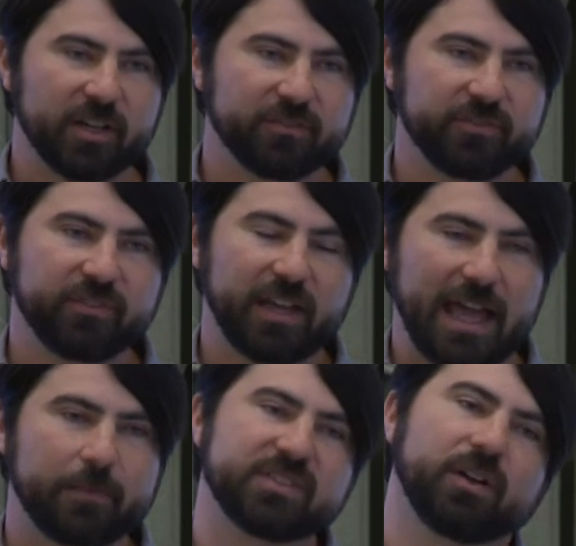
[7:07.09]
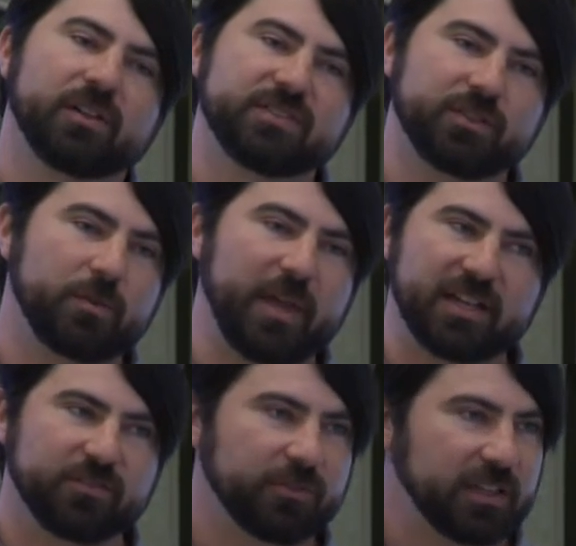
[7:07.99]
of Amazon, so you
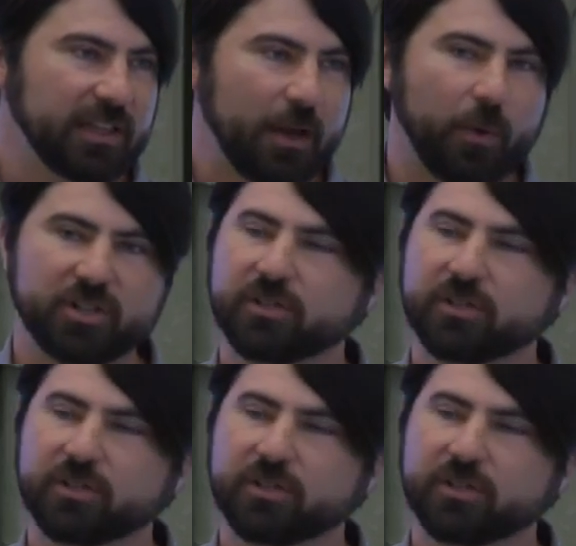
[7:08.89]
page from CloudWatch